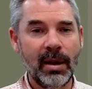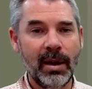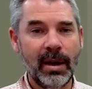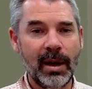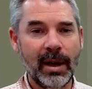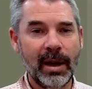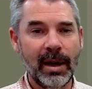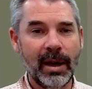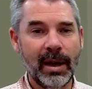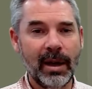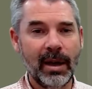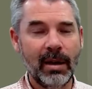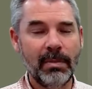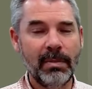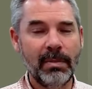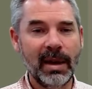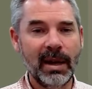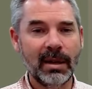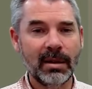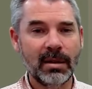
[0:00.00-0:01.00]
it
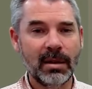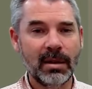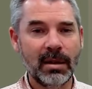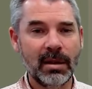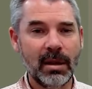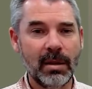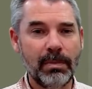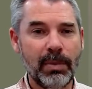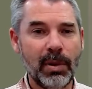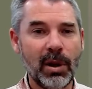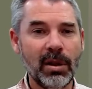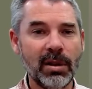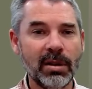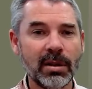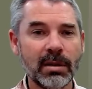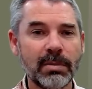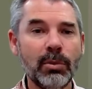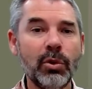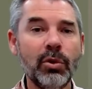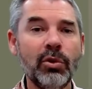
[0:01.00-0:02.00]
means that the pollen
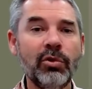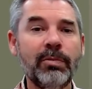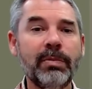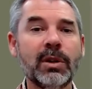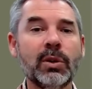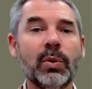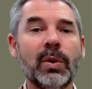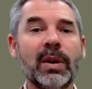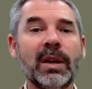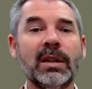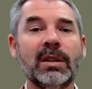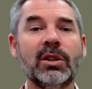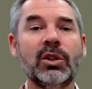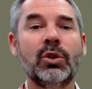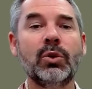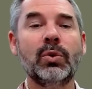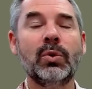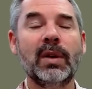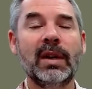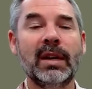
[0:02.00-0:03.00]
has moved between
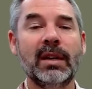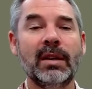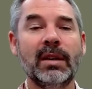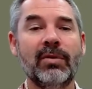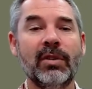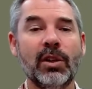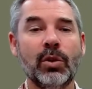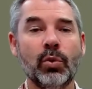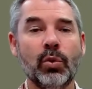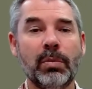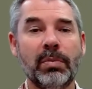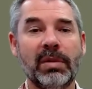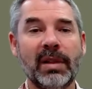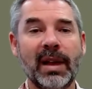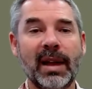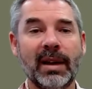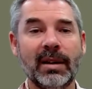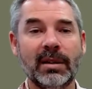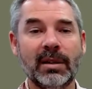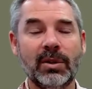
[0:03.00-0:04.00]
two individual
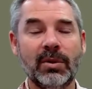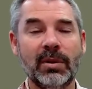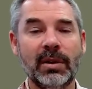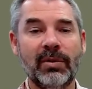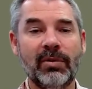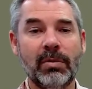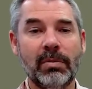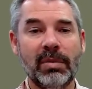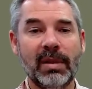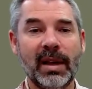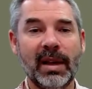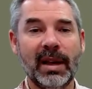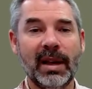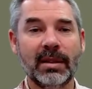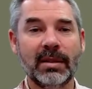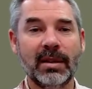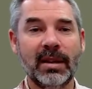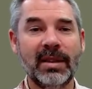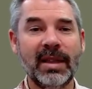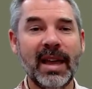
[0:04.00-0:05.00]
plants, two different
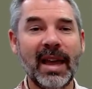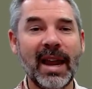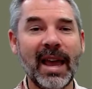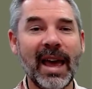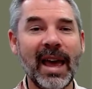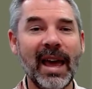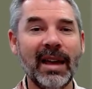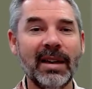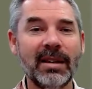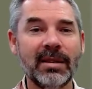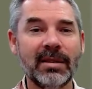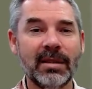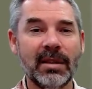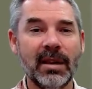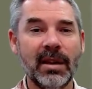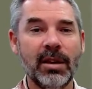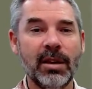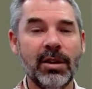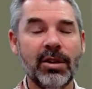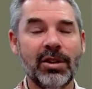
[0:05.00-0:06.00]
plants, and that
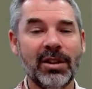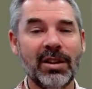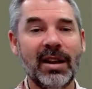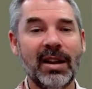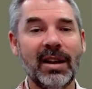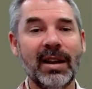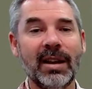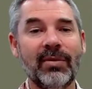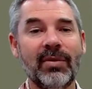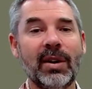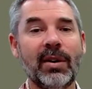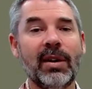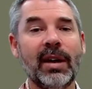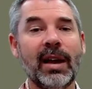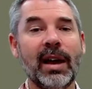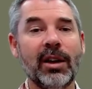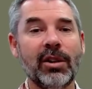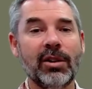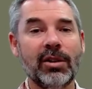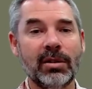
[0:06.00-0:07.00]
adds genetic
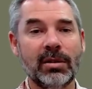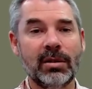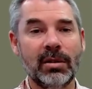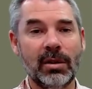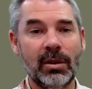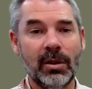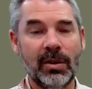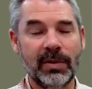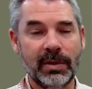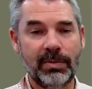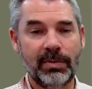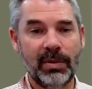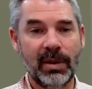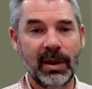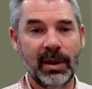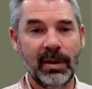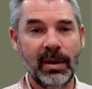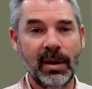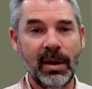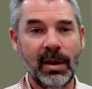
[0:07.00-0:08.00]
variation to the offspring.
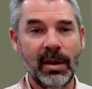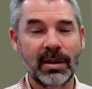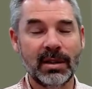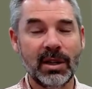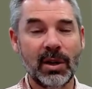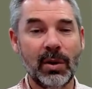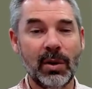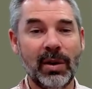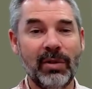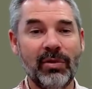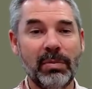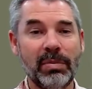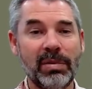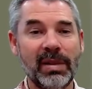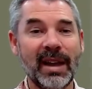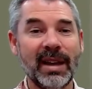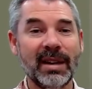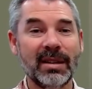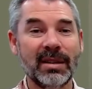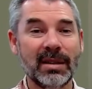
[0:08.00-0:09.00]
So if a
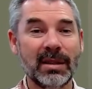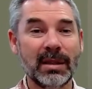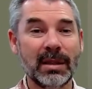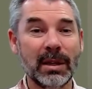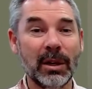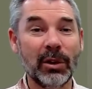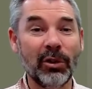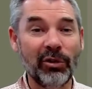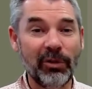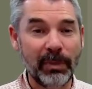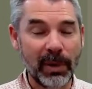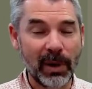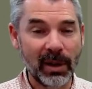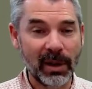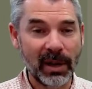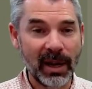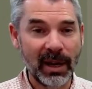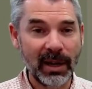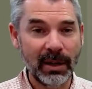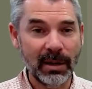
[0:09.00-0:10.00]
plant
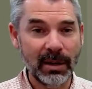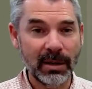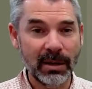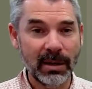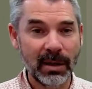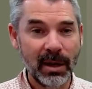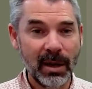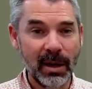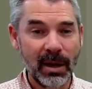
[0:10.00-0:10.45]
self-pollinates,